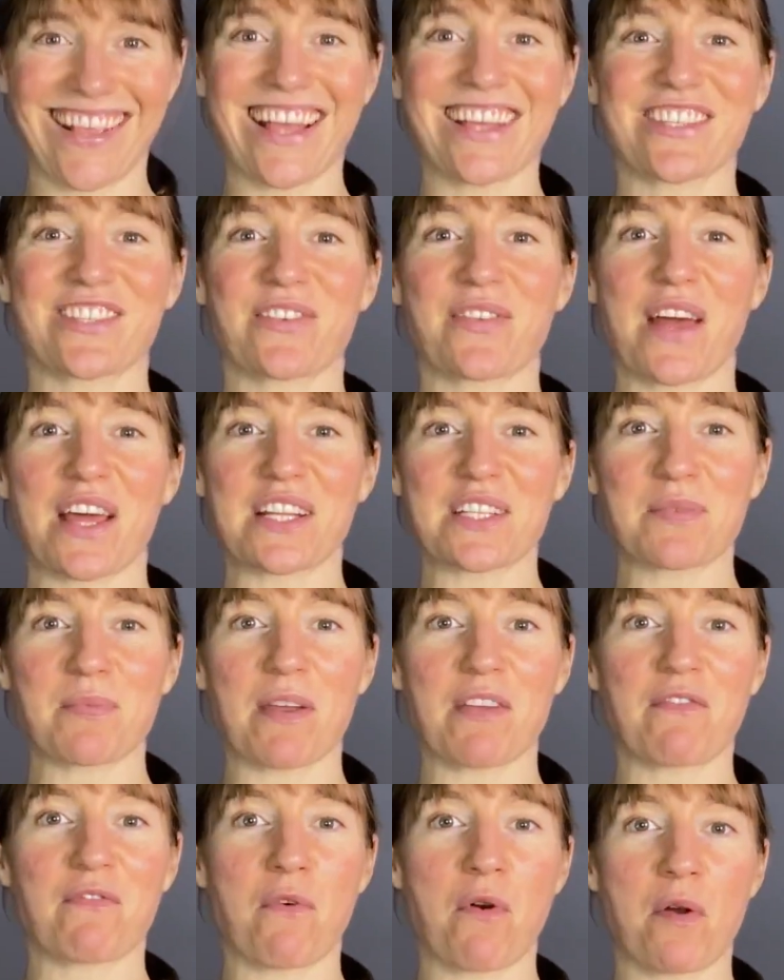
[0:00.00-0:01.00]
So that is
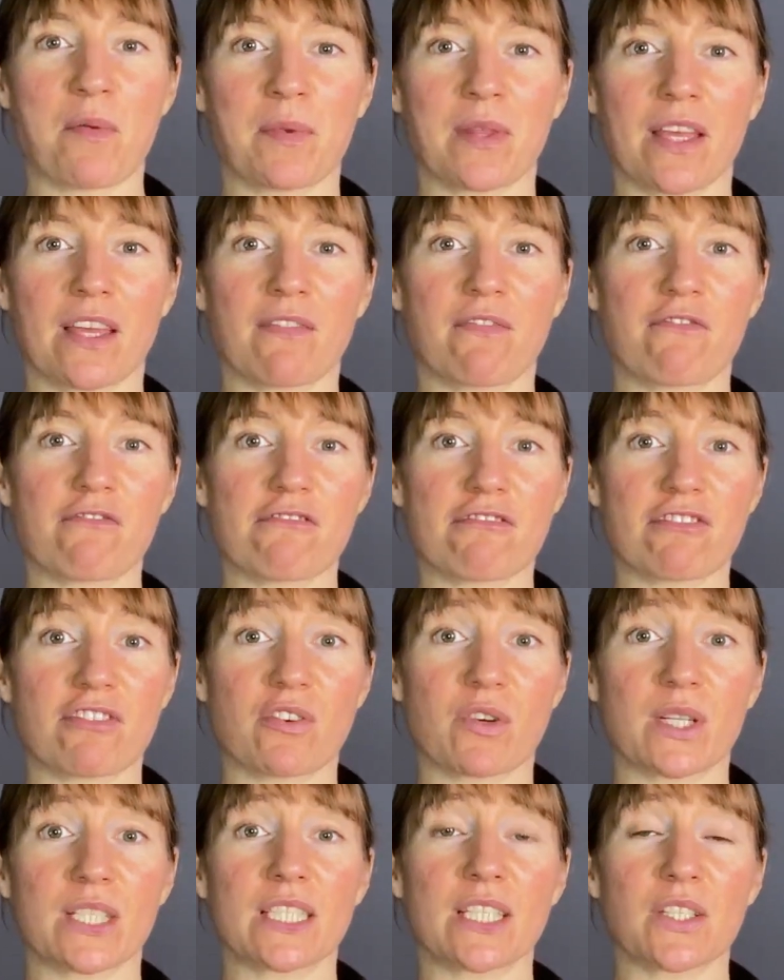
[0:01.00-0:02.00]
my formula for
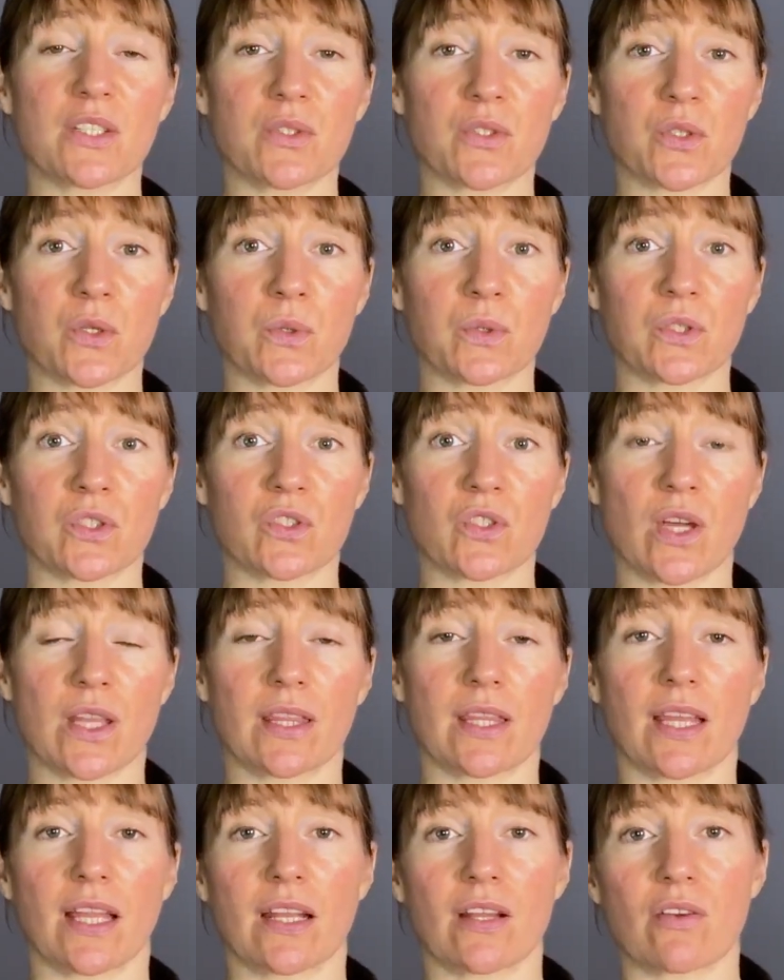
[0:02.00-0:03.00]
increasing your shoulder
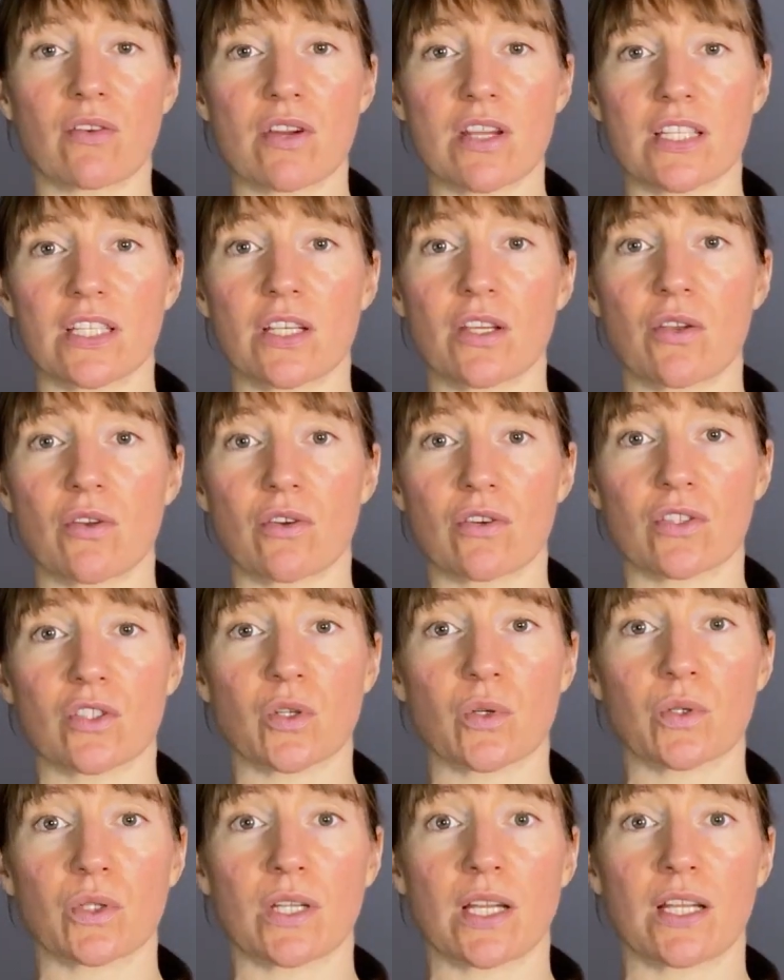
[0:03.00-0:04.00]
strength and increasing your
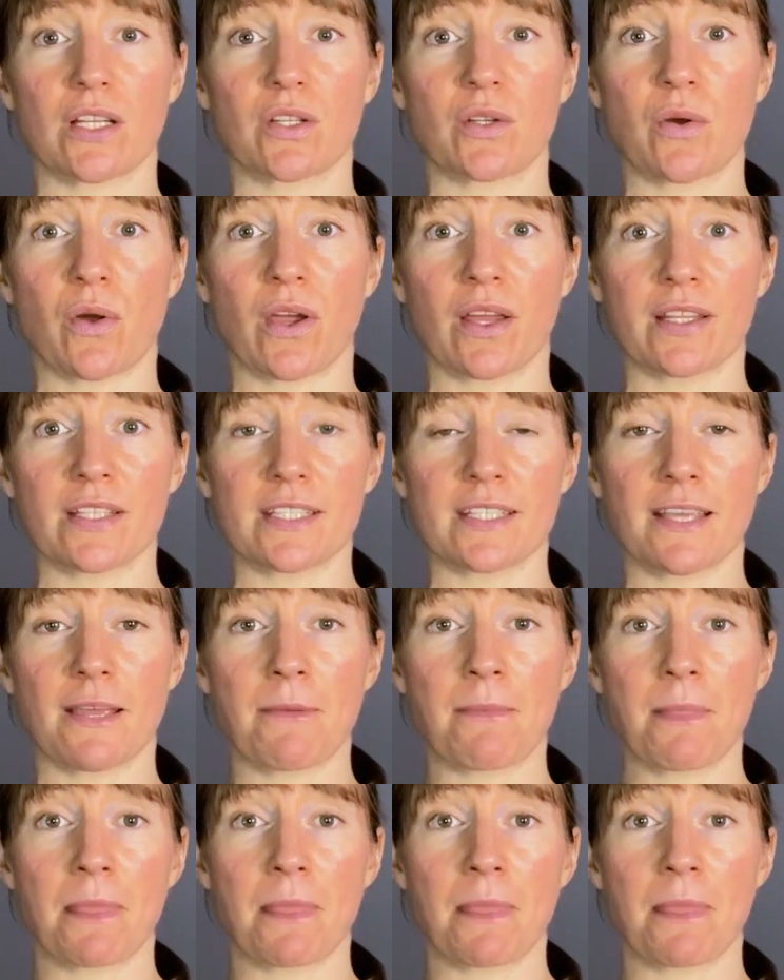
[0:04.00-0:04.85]
shoulder endurance.